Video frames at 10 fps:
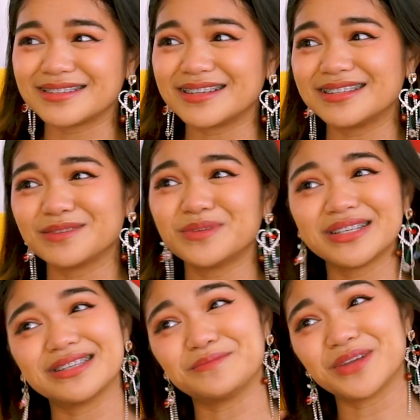in some
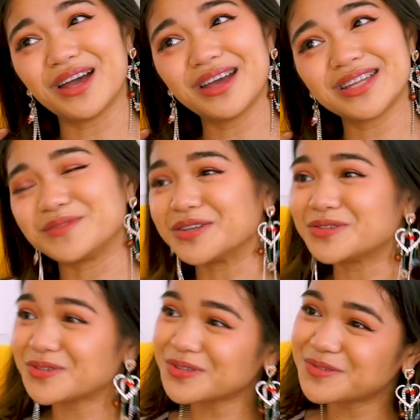places I'm not
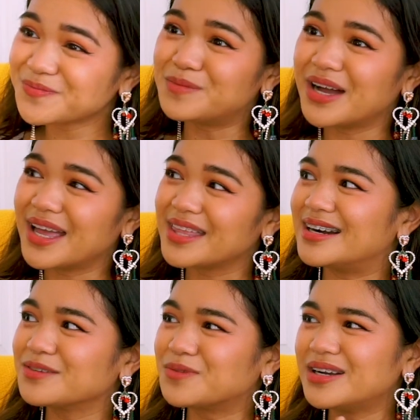sure, but
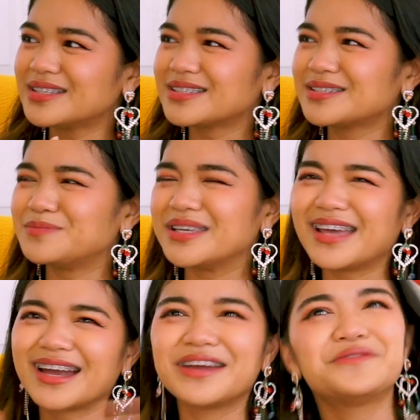I want to be
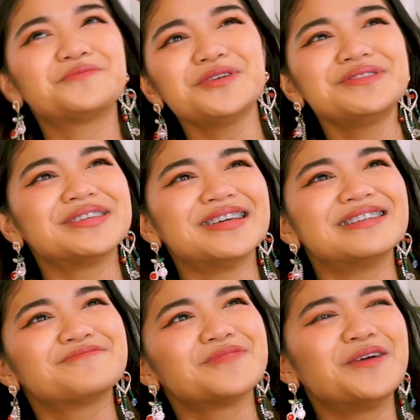that kind of person.
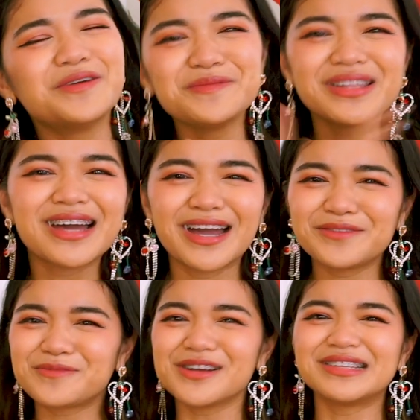I want to be the kind
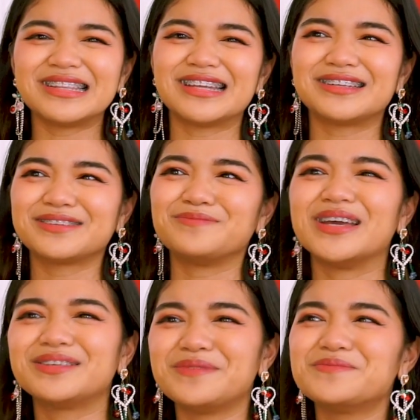of person that just
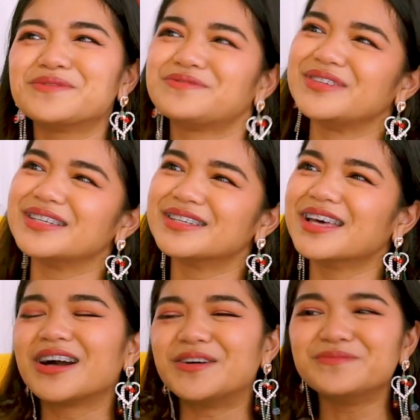makes people feel
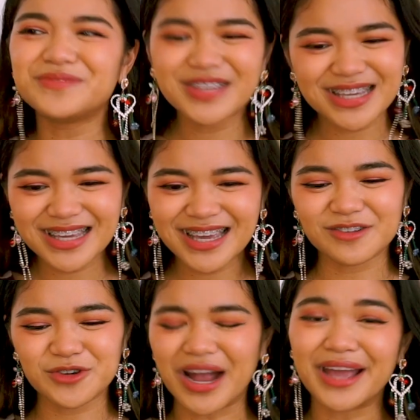comfy
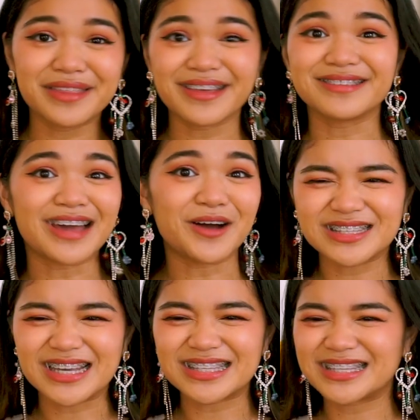trying things out,
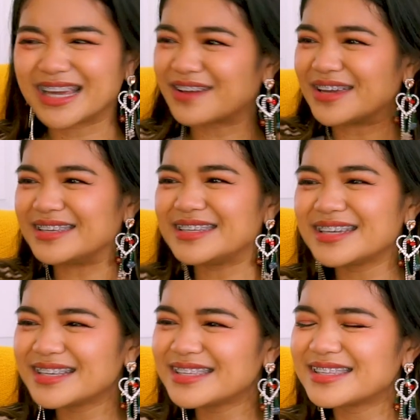testing out
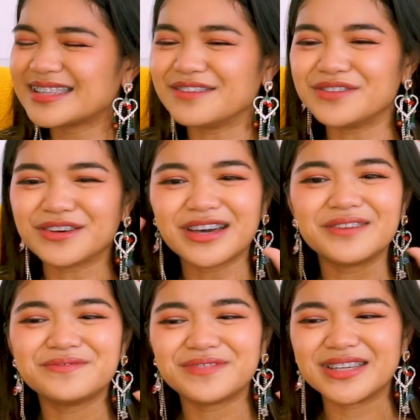ideas. They feel
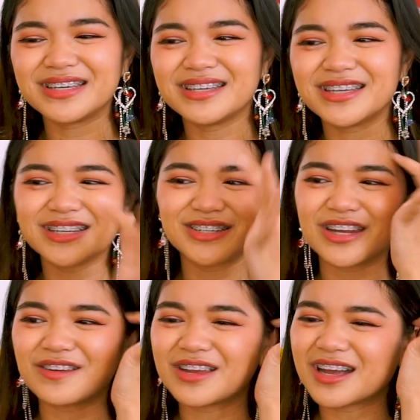comfy
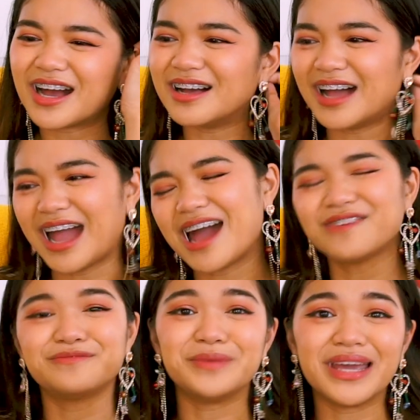sharing
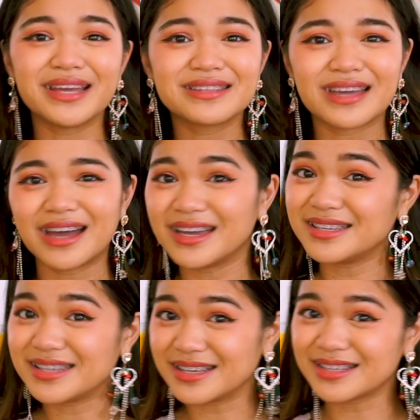half-baked
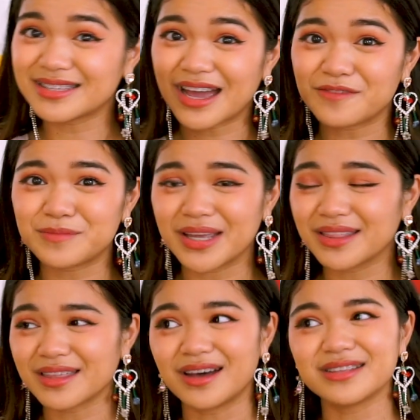ideas,
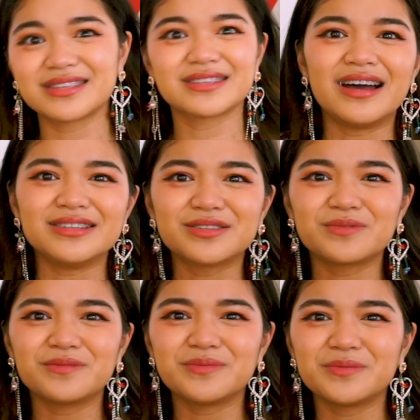half-baked thoughts. I just
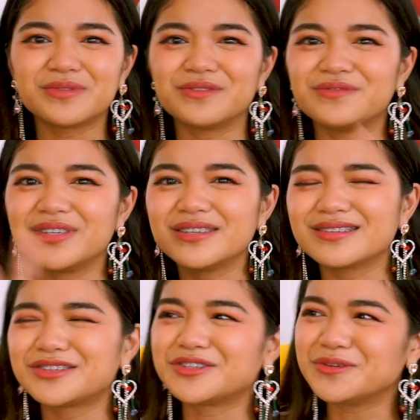want people to feel
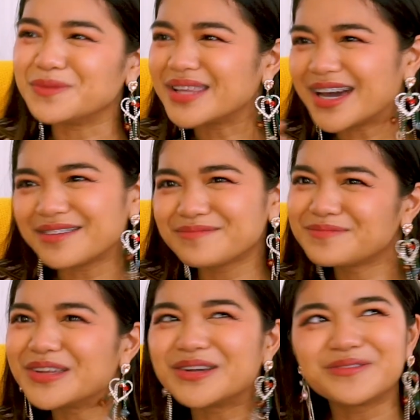chill with that,
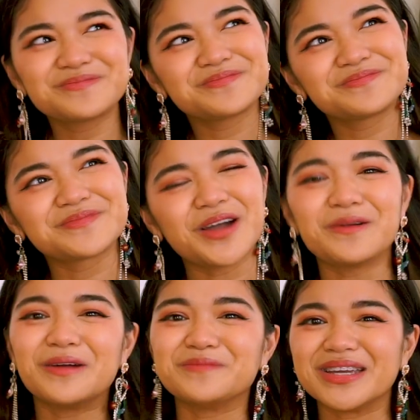
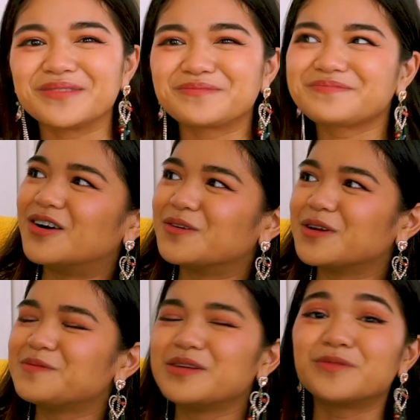around me. Or I want
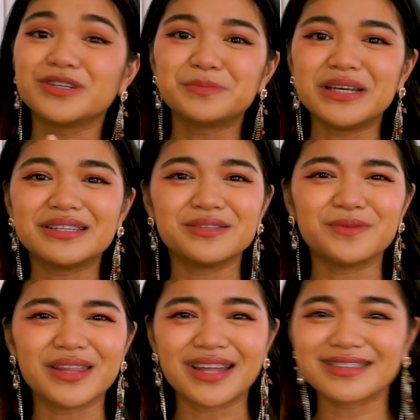to be in more spaces
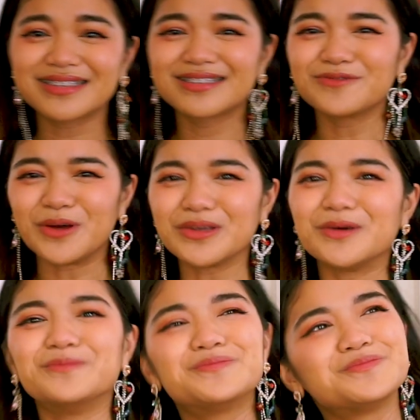where that's
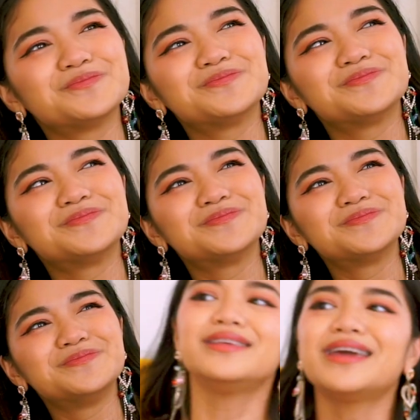welcome.
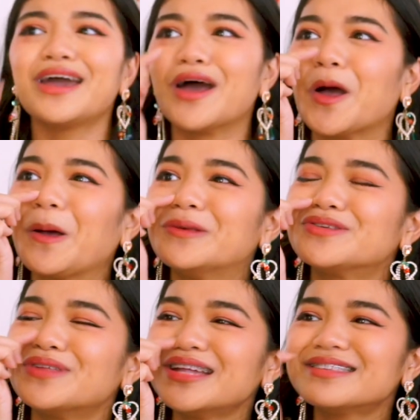Yeah,
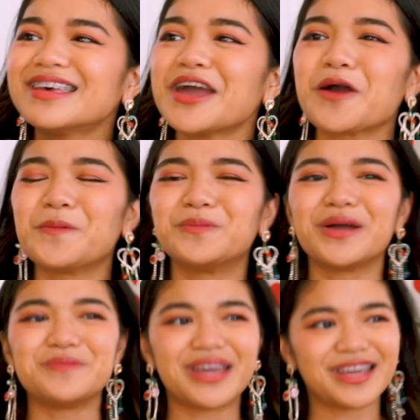so that's
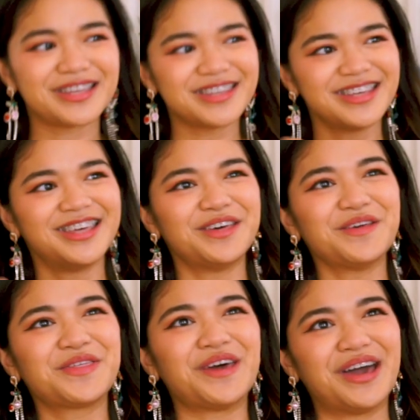my main
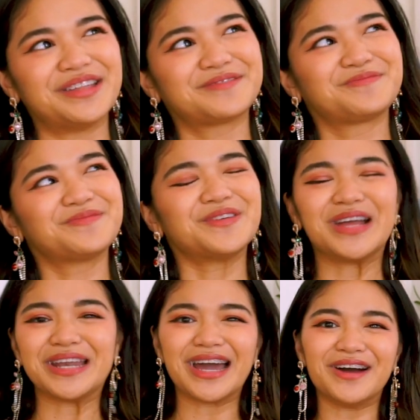thought
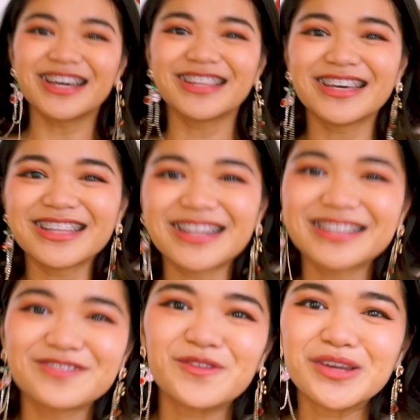right now. I think
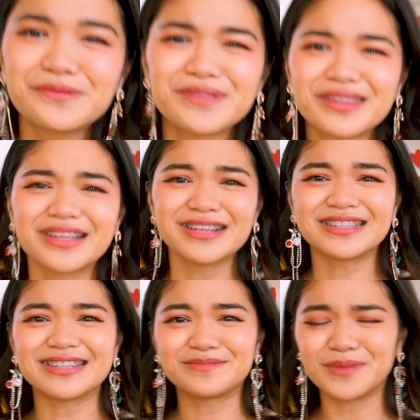that's one of the things
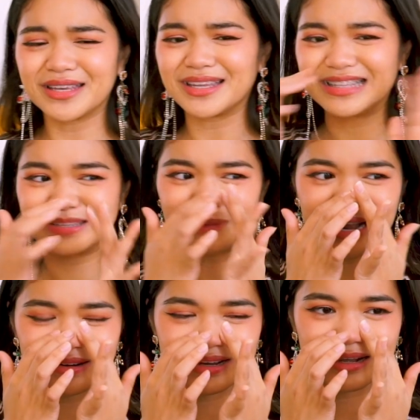that's been
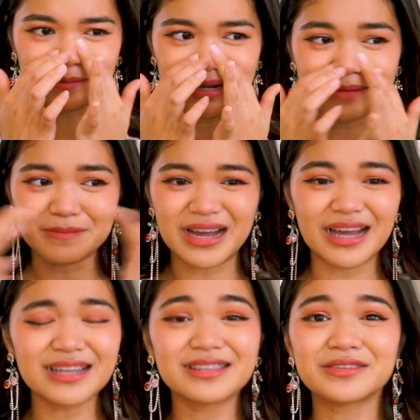inspiring my
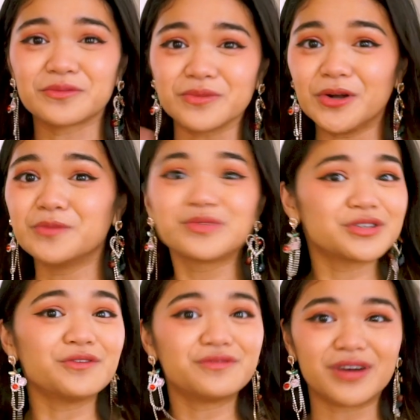mind to roam
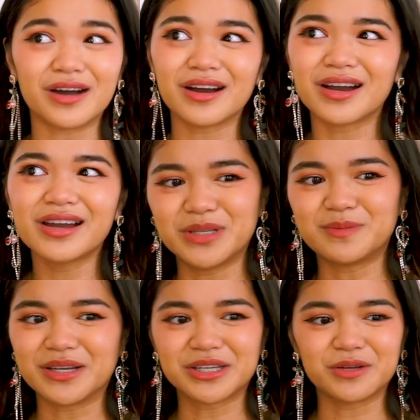so far,
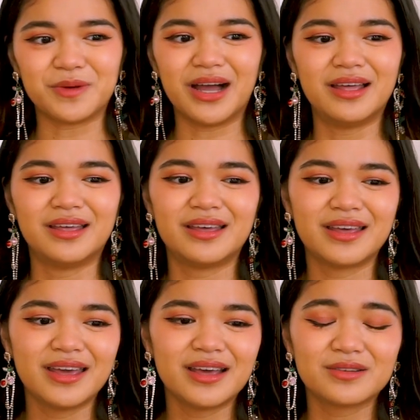especially
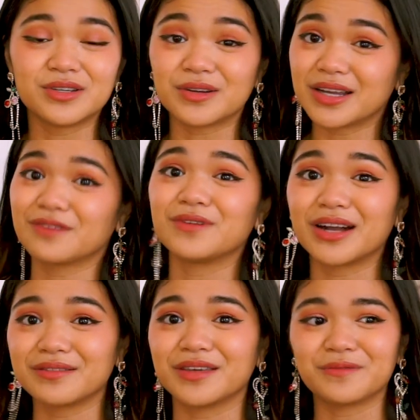during
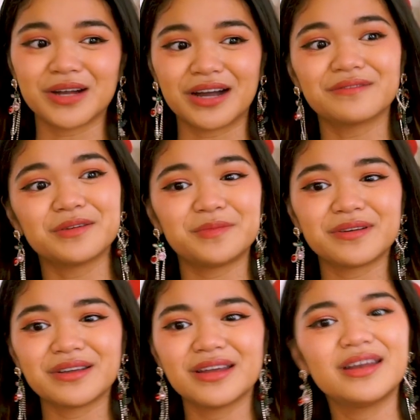the recovery
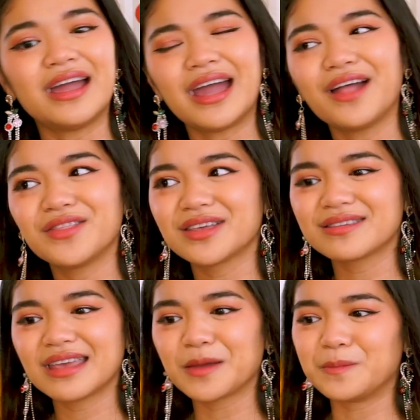period. I had
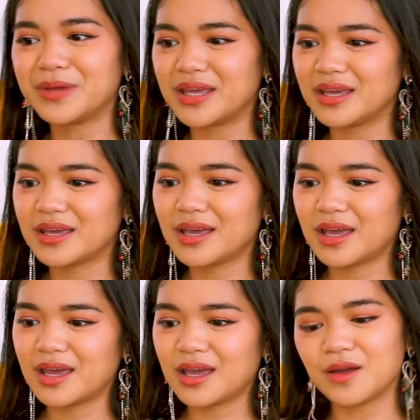this big
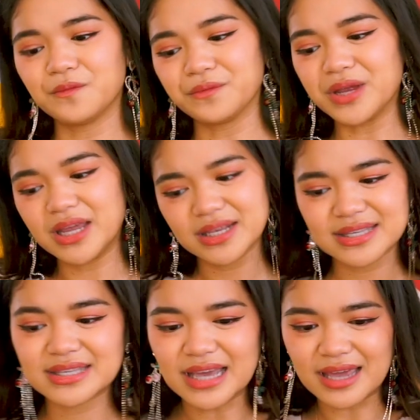
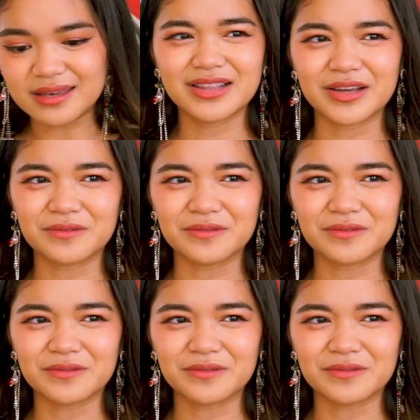reset